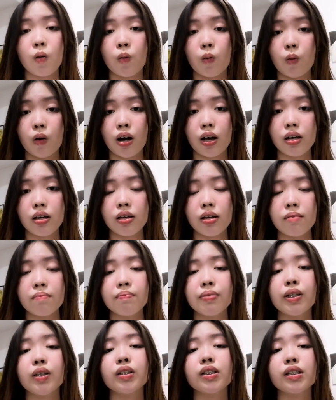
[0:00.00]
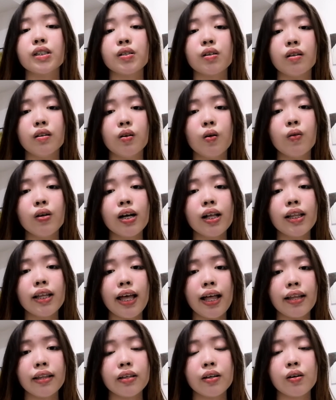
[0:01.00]
Why? Because your local
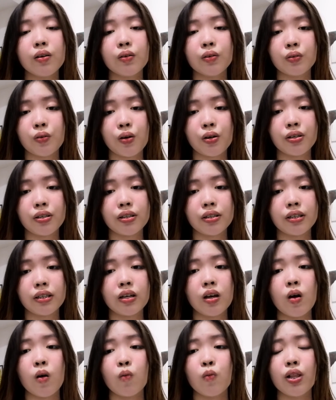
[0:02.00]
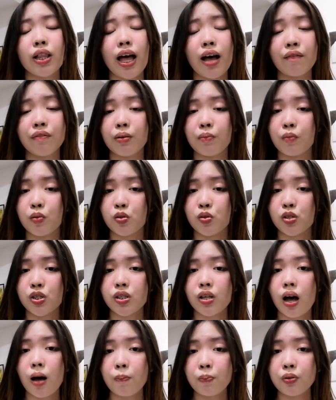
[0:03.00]
healthcare authority will have the most
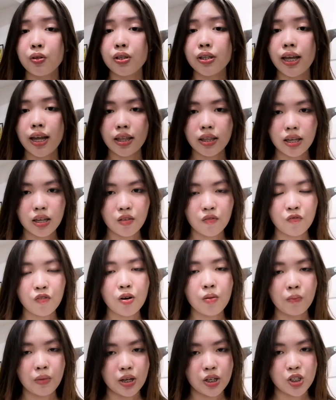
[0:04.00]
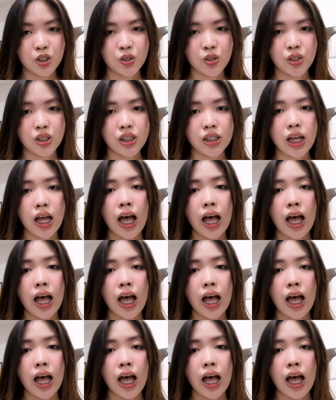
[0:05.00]
up-to-date information